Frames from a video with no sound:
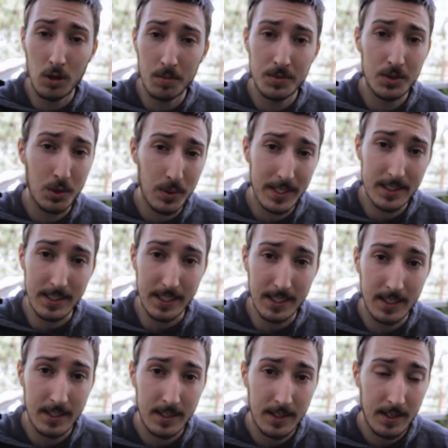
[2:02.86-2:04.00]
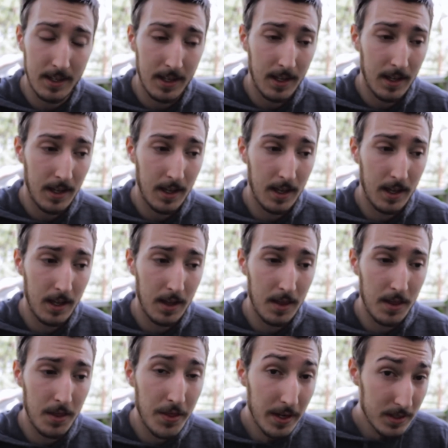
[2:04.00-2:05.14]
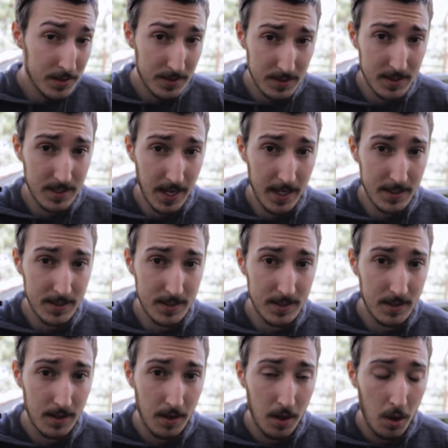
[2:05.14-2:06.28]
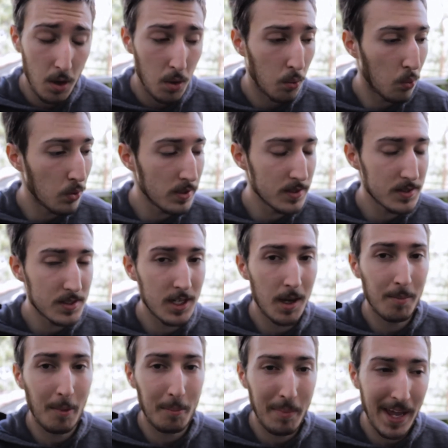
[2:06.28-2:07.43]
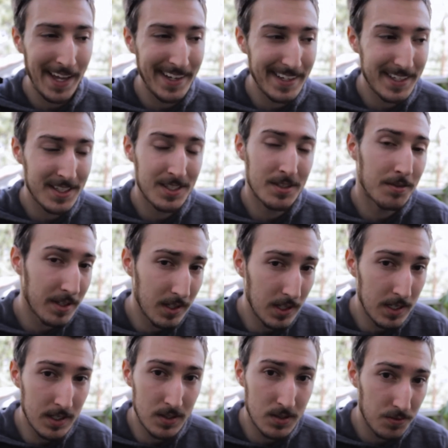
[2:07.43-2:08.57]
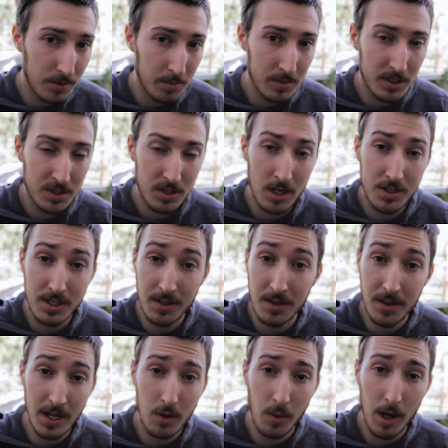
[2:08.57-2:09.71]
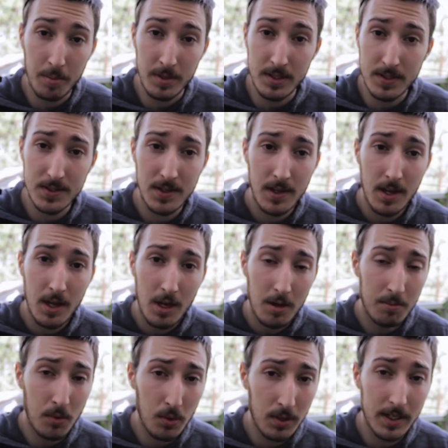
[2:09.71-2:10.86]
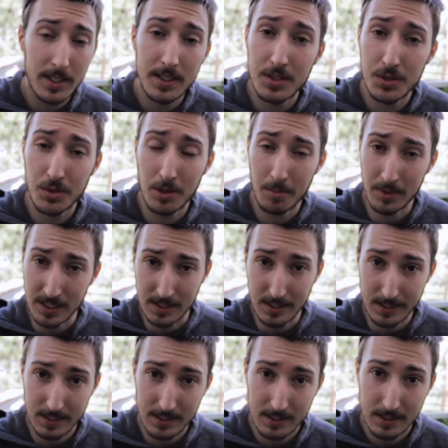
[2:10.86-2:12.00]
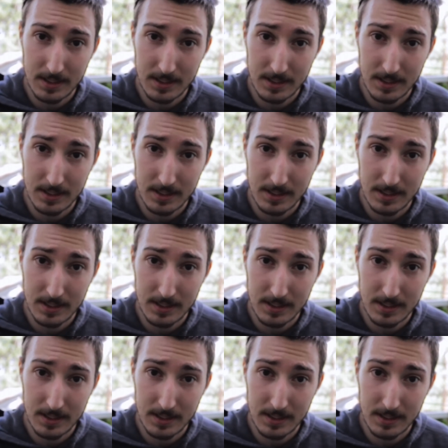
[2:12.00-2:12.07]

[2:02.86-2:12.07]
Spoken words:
Holmes quickly, their success wouldn't stop panicked civilians from discharging their weapons more indiscriminately.